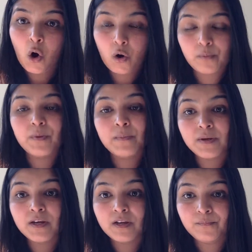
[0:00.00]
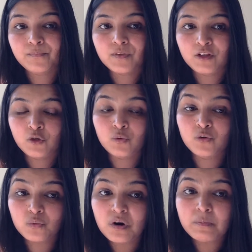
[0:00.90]
or maybe you
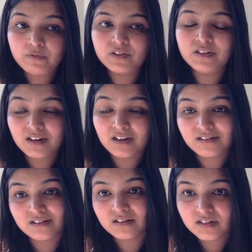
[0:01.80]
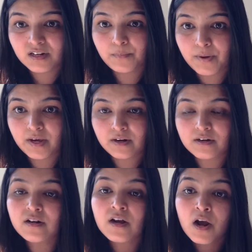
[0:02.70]
grew up with a narcissistic
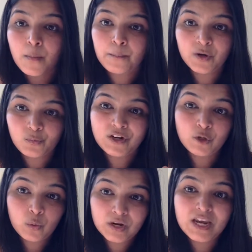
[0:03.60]
parent, but when you